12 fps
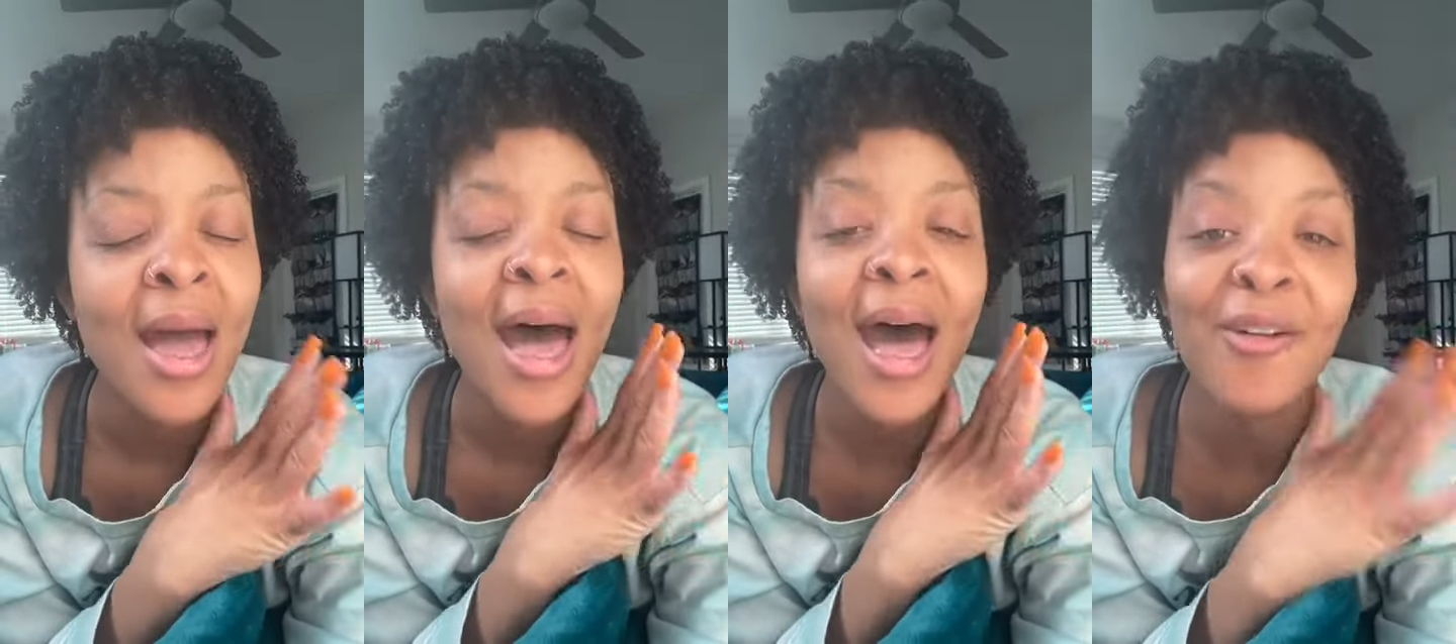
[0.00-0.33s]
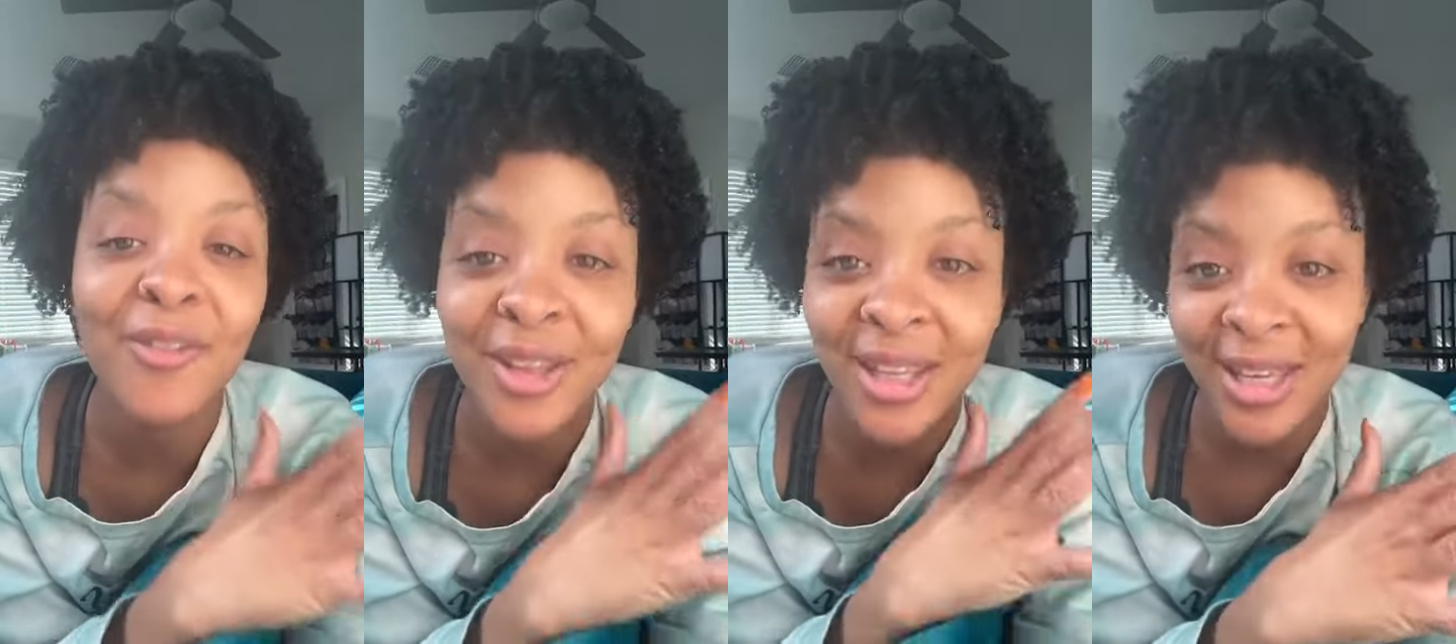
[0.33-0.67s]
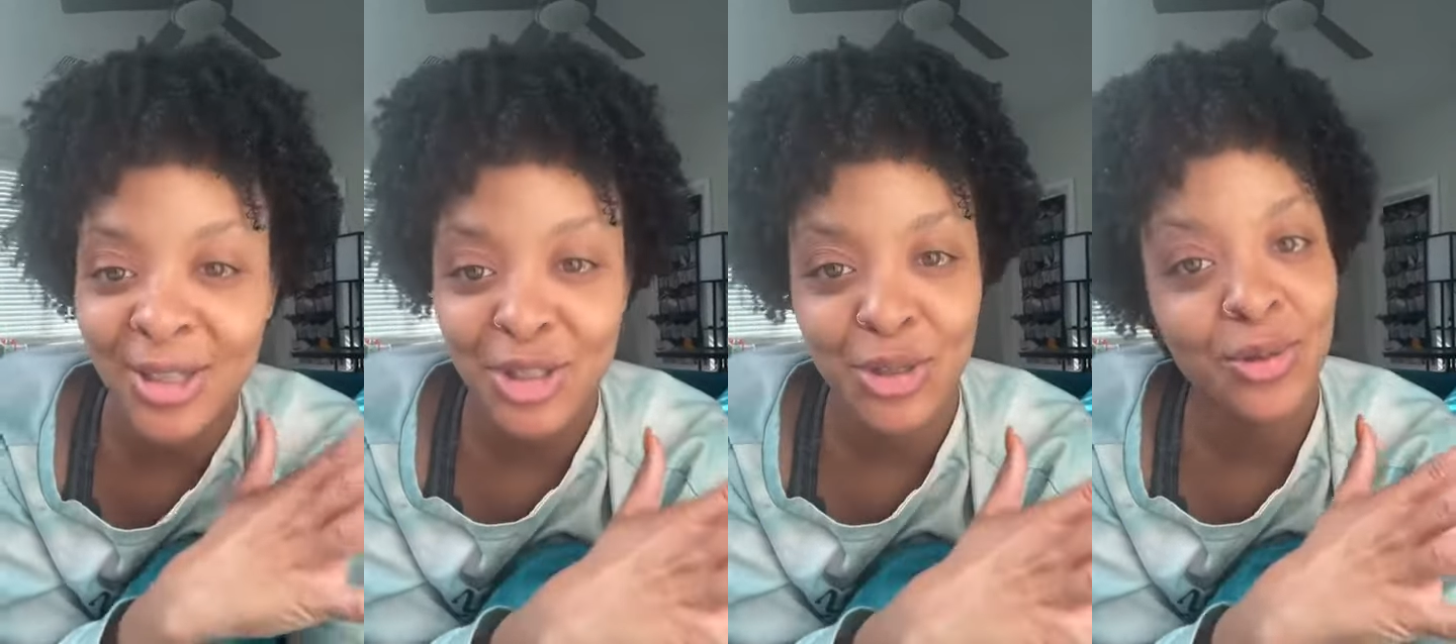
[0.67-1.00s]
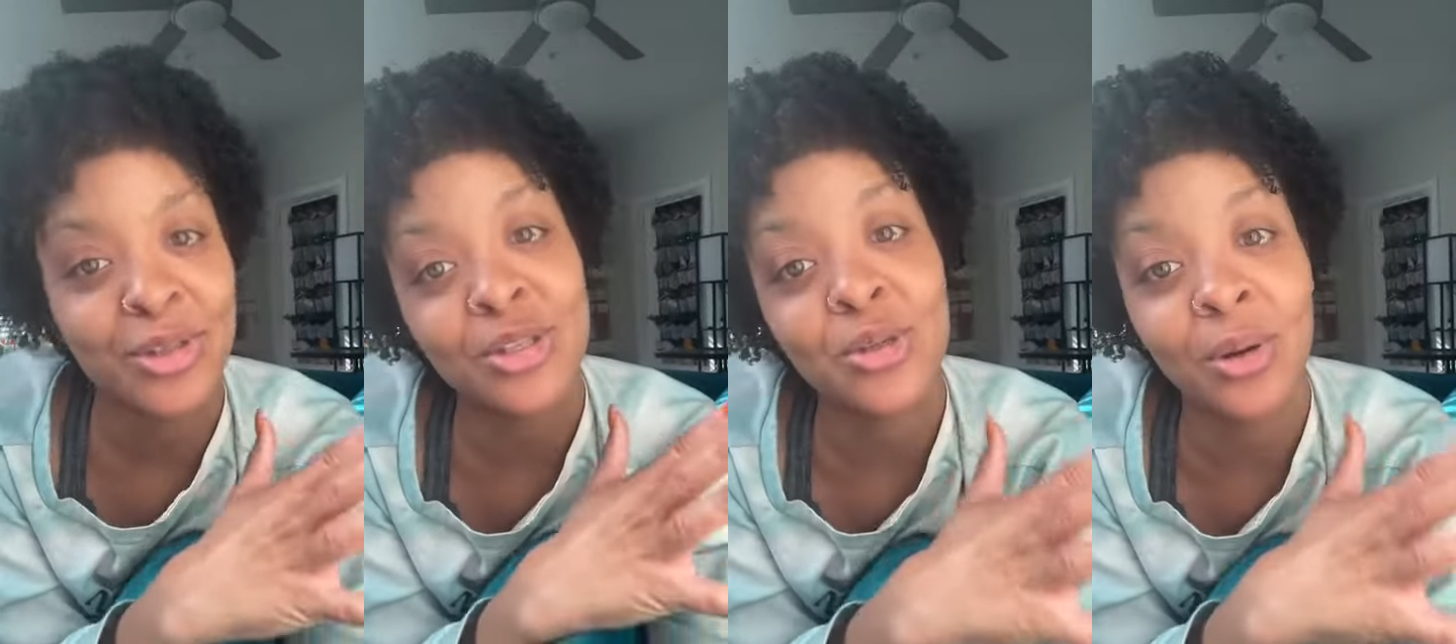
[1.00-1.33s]
heavily into
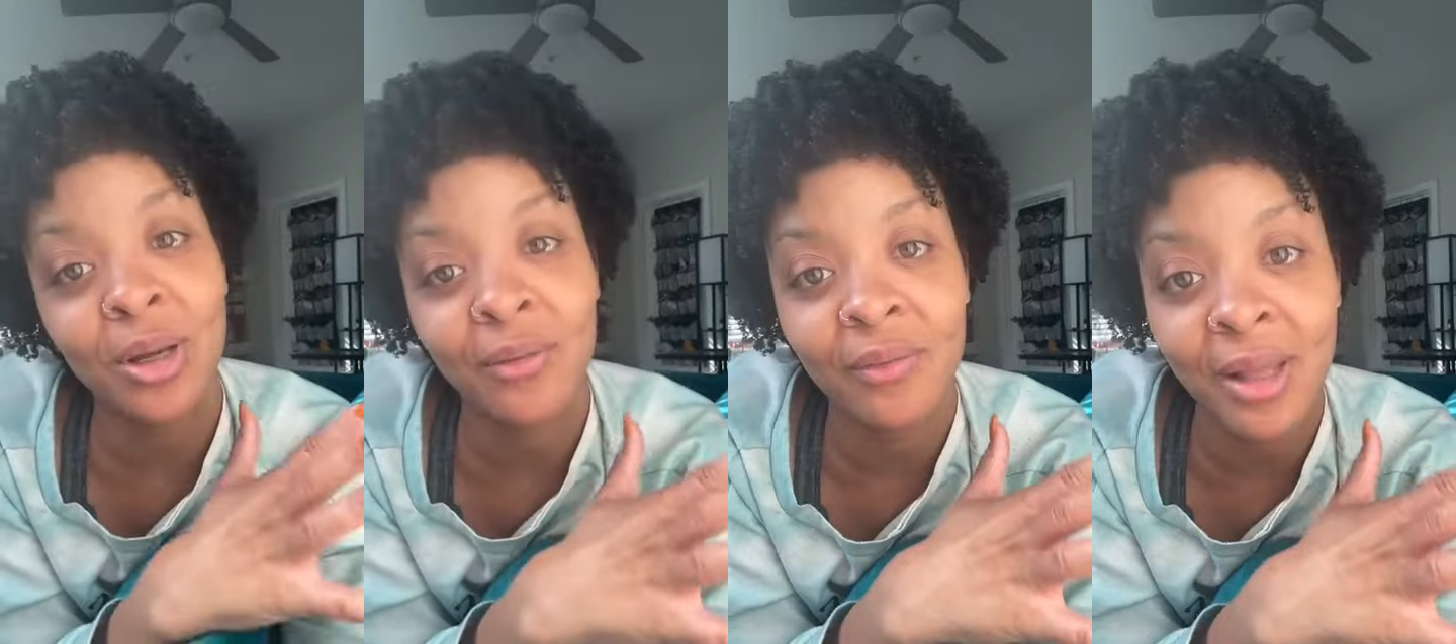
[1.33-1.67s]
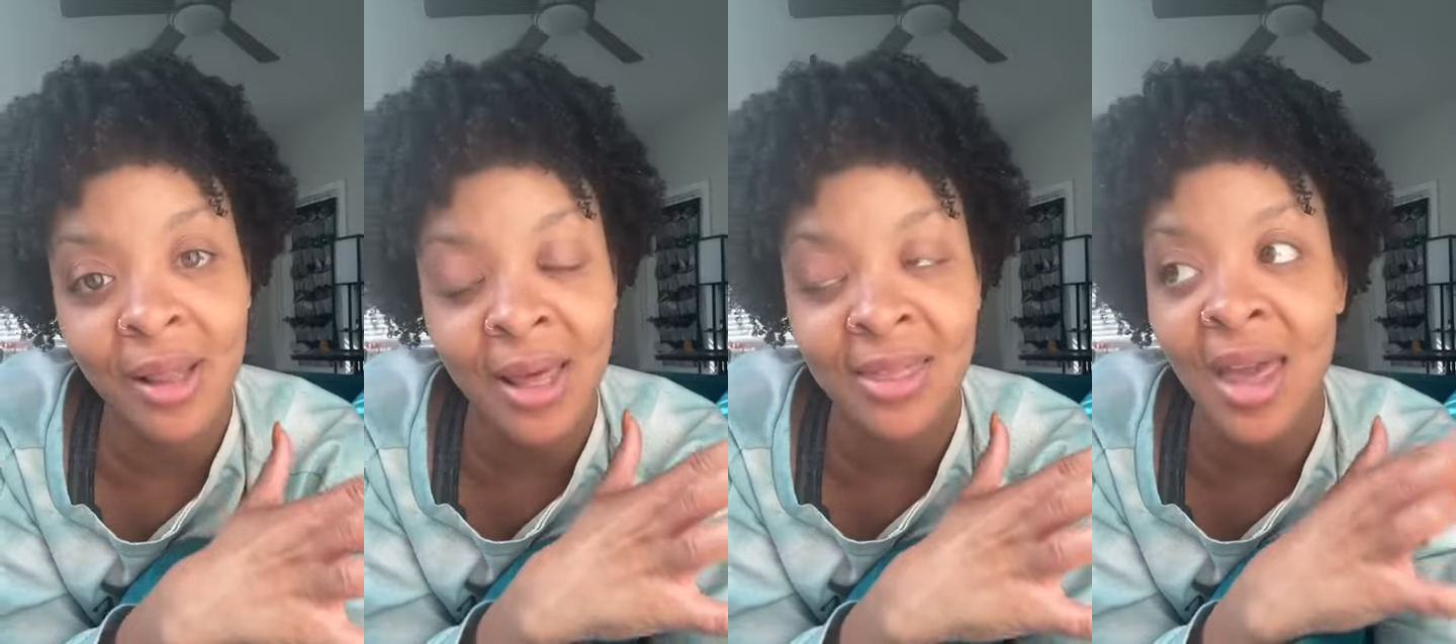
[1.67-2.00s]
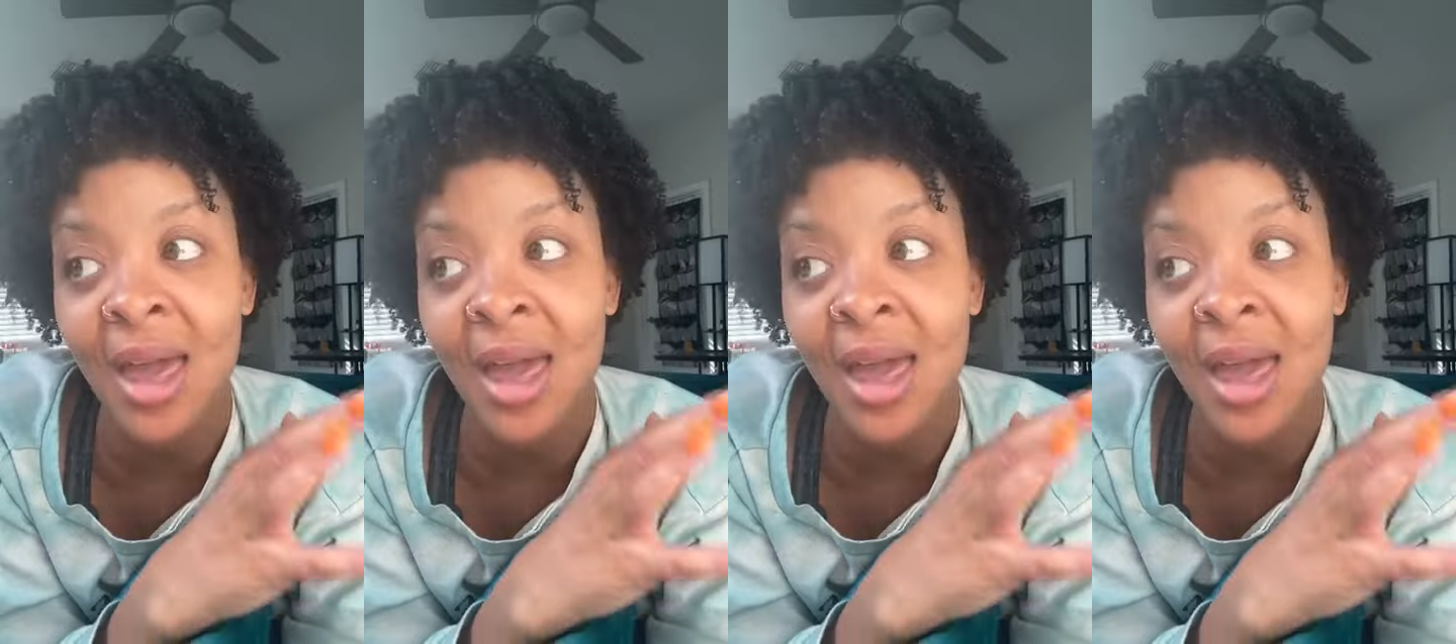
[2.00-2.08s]
the story of Lilith,